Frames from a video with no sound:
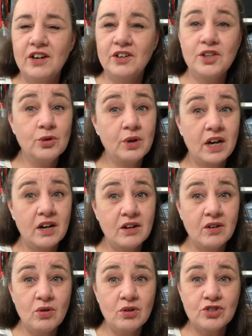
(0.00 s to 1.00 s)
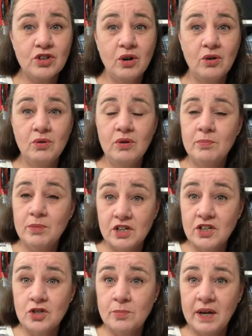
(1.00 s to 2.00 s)
you can also
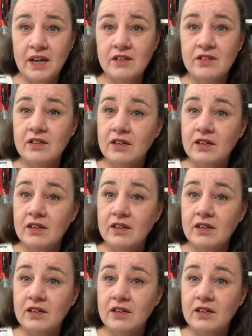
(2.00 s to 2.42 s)
participate.